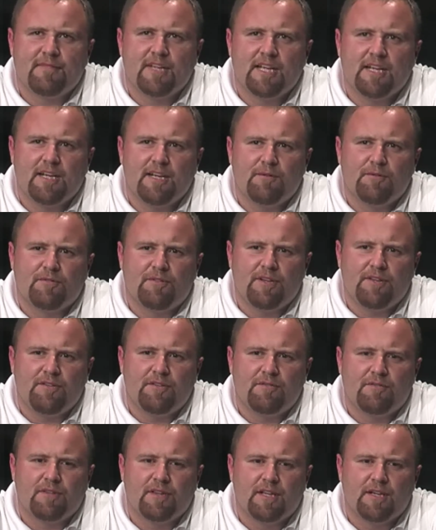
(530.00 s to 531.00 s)
it was
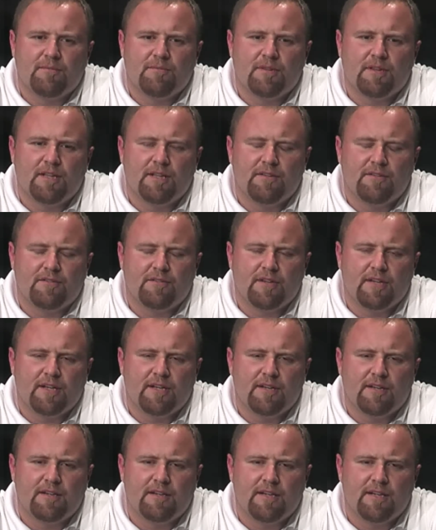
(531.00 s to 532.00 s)
easier for them to then
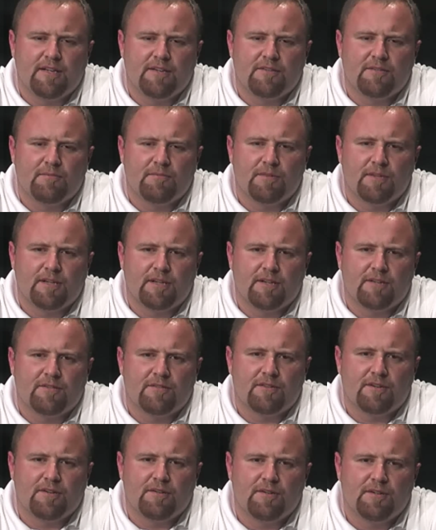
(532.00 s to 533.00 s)
send in some things.
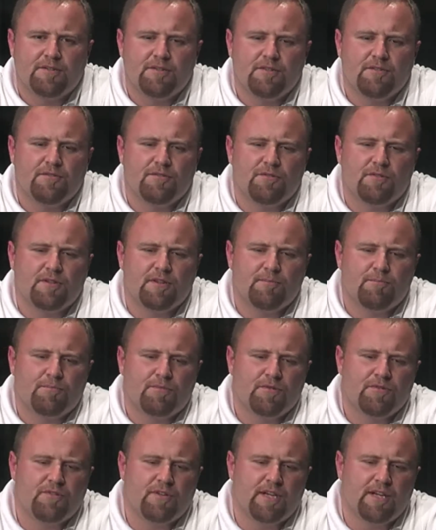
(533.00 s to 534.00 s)
So it just sort of
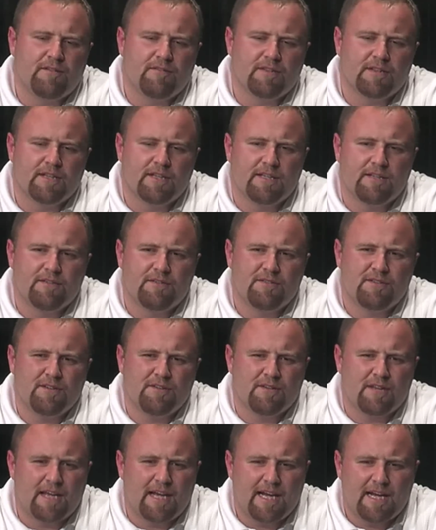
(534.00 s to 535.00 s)
perceiving, it's
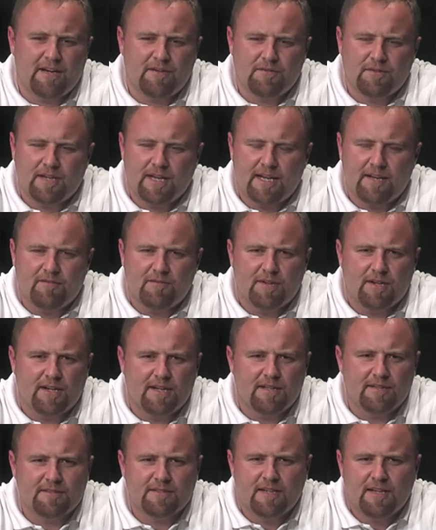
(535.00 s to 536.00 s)
still the haves and
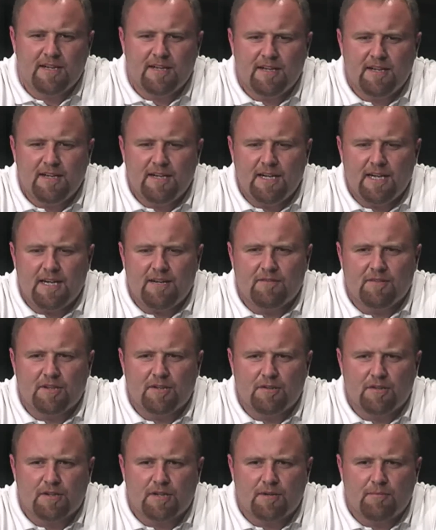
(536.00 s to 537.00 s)
have-nots, even
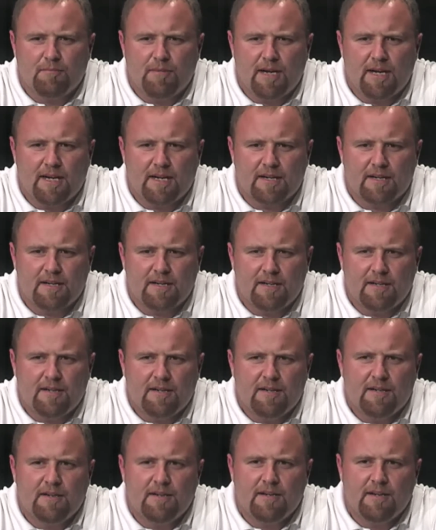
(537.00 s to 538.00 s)
though looking back,
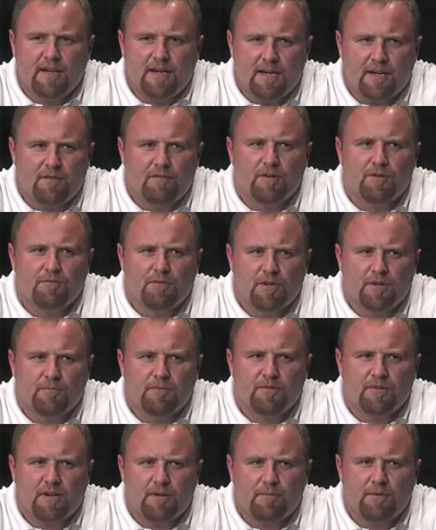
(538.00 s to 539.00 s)

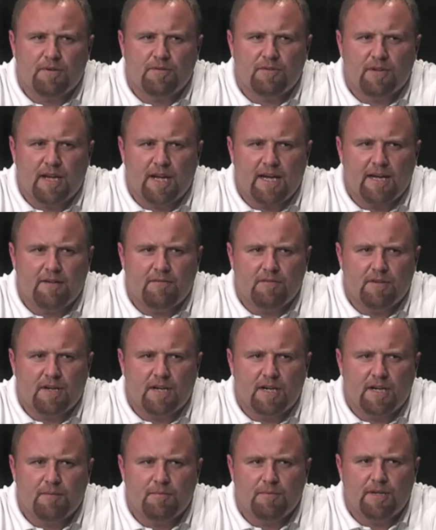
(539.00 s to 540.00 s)
everyone was almost a
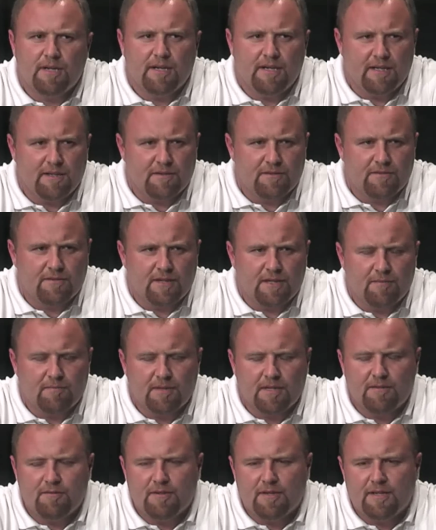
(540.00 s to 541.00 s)
have-not, but it didn't seem
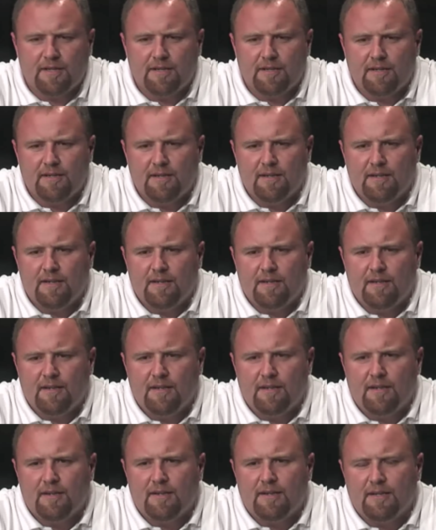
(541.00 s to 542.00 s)
that way.
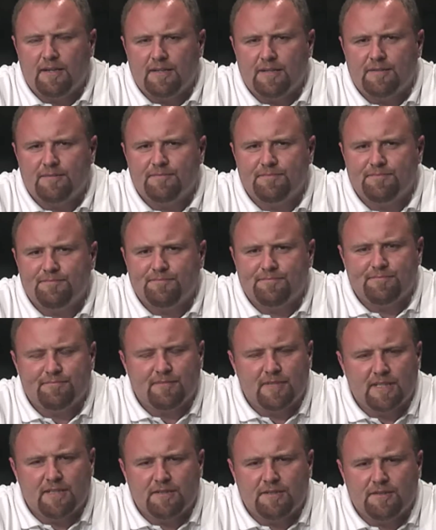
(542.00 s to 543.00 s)

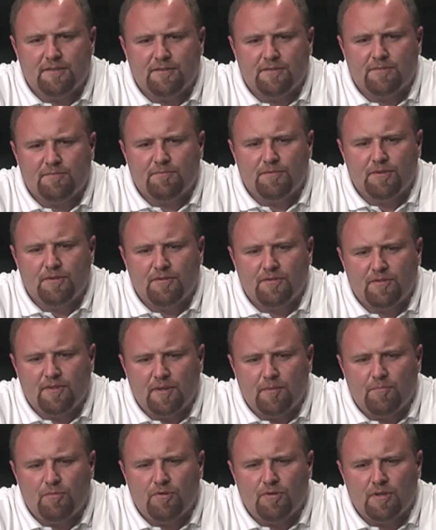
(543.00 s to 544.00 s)
Yeah, just
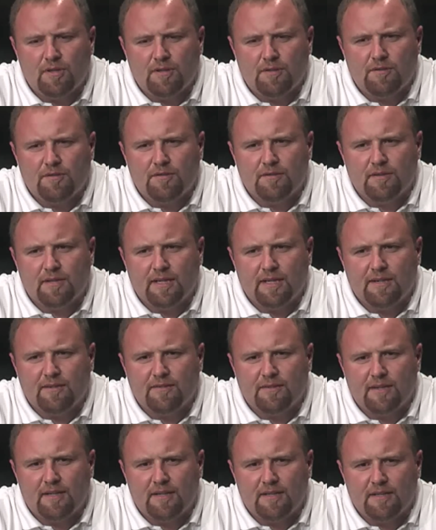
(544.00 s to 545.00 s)
simple little
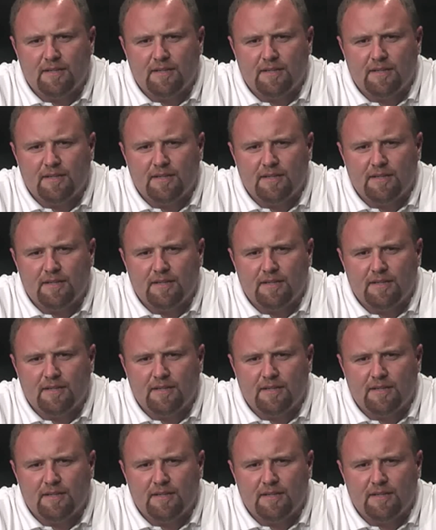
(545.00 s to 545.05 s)
things,